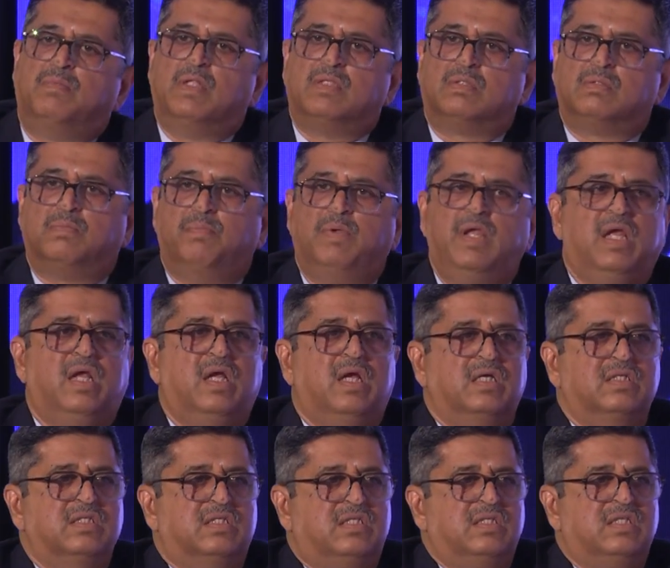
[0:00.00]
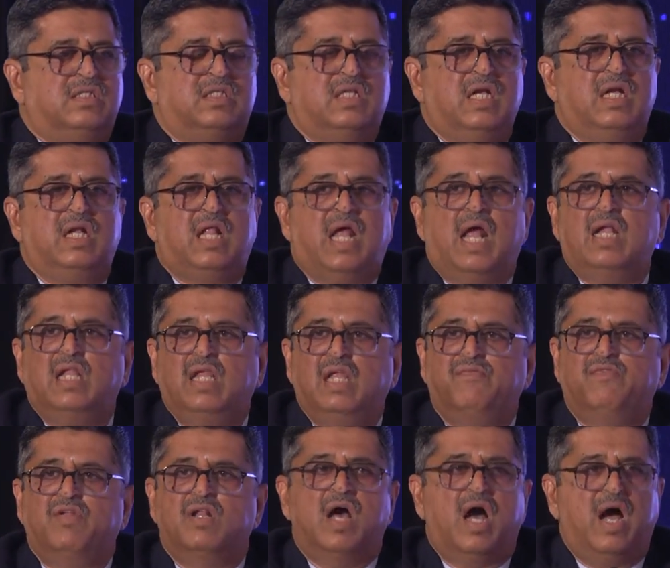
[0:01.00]
must be consistent and
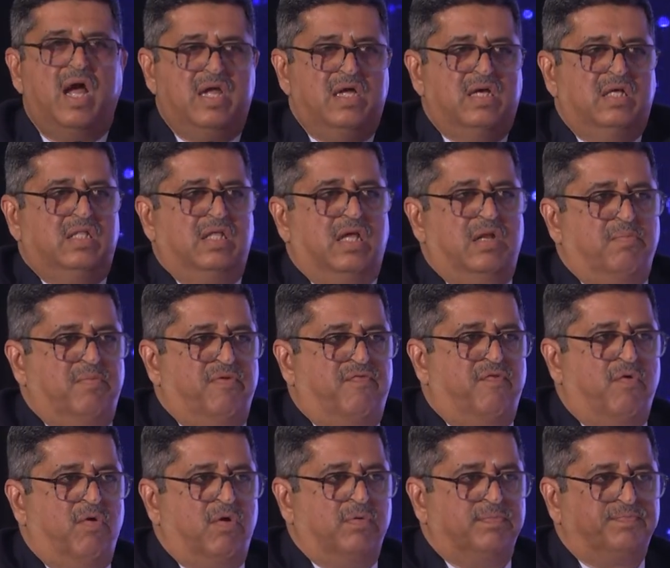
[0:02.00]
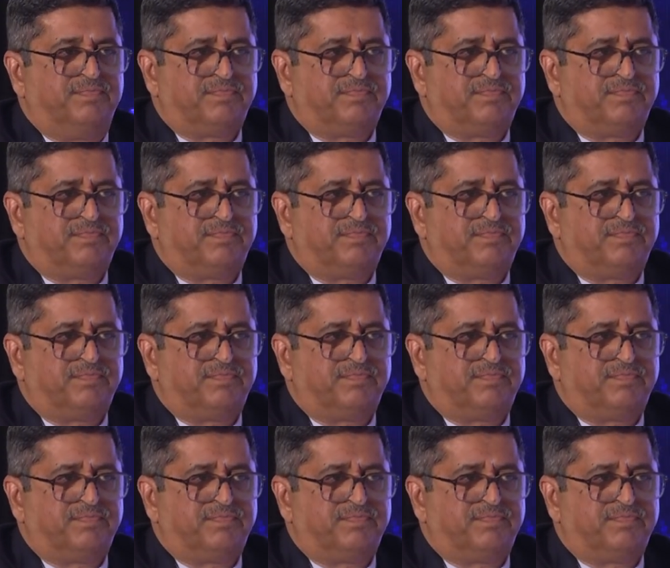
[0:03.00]
even higher than before.